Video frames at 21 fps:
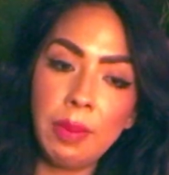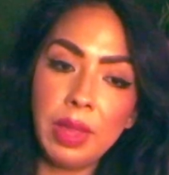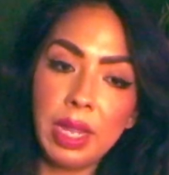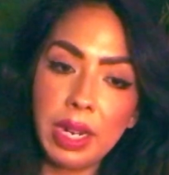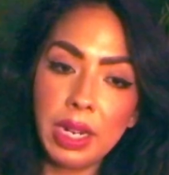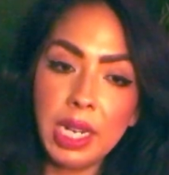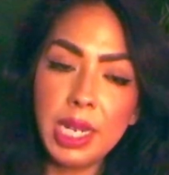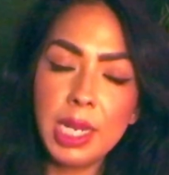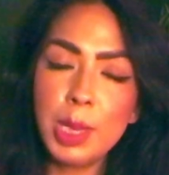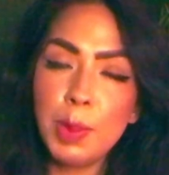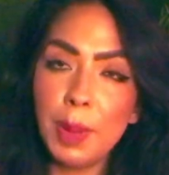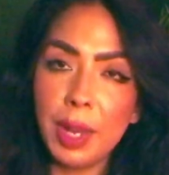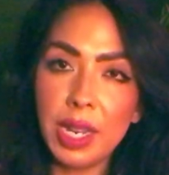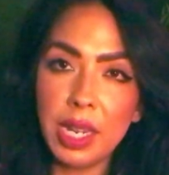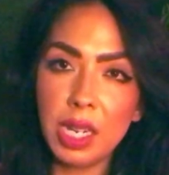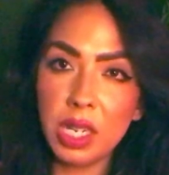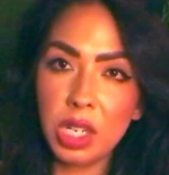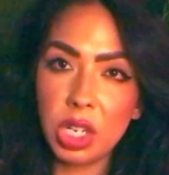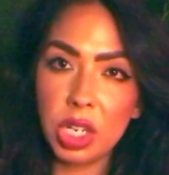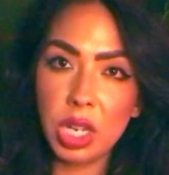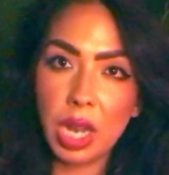There has been
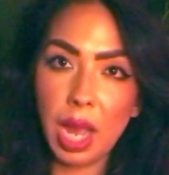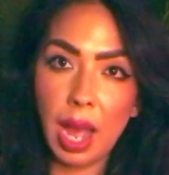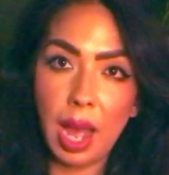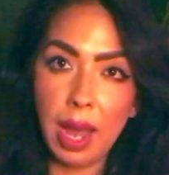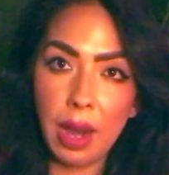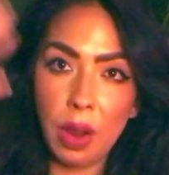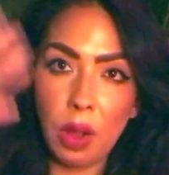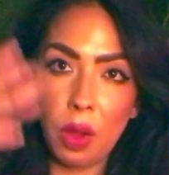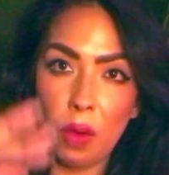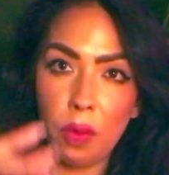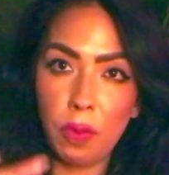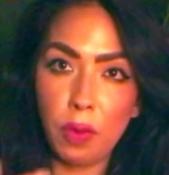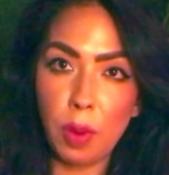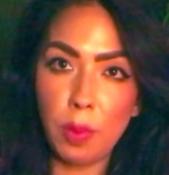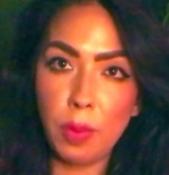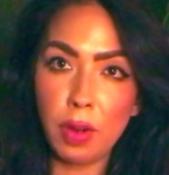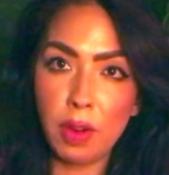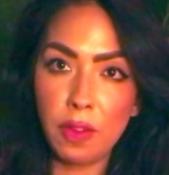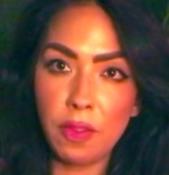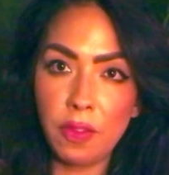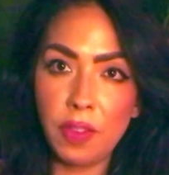a shadow from
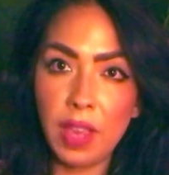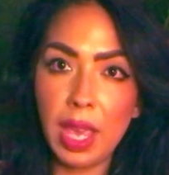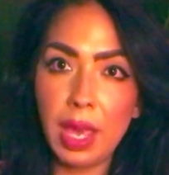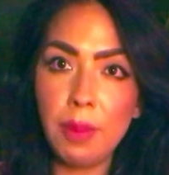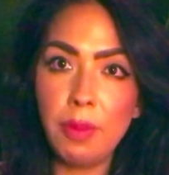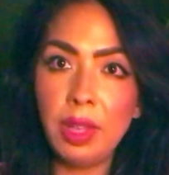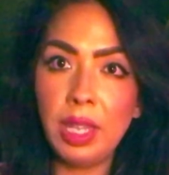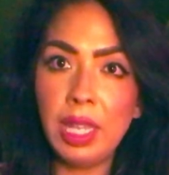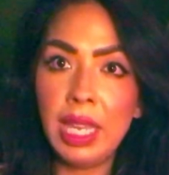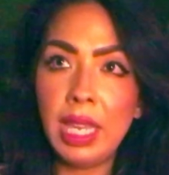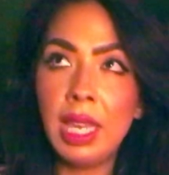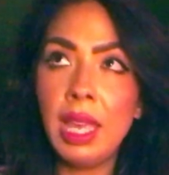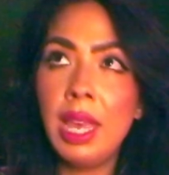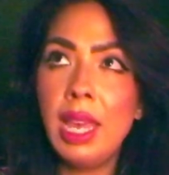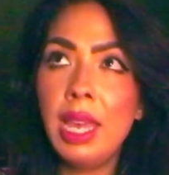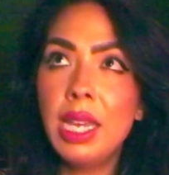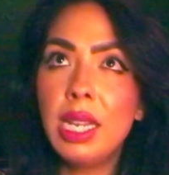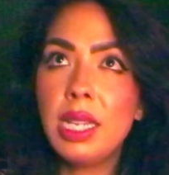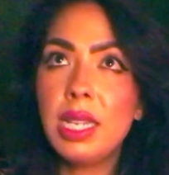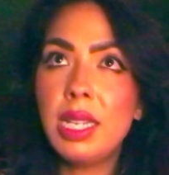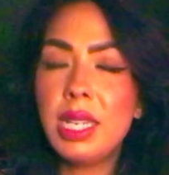your family
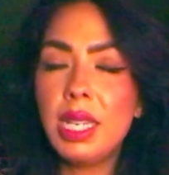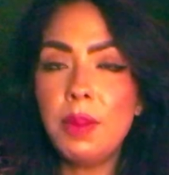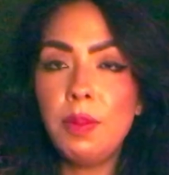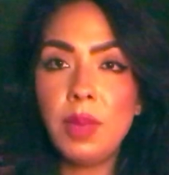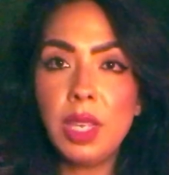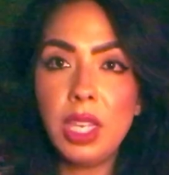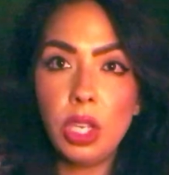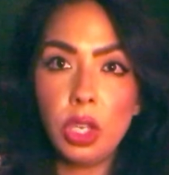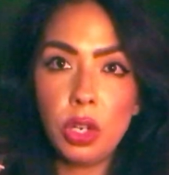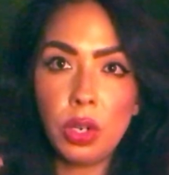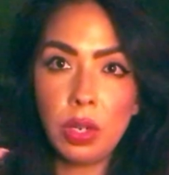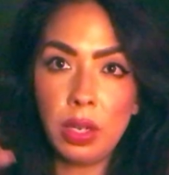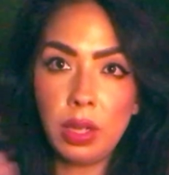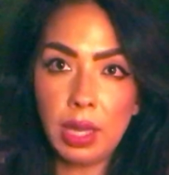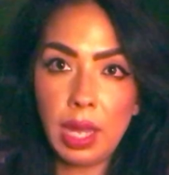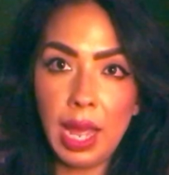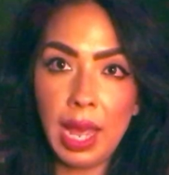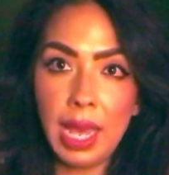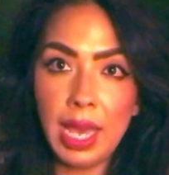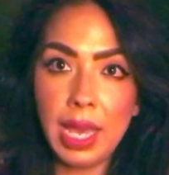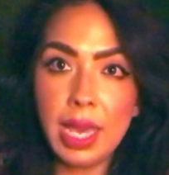dimming your
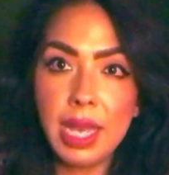light.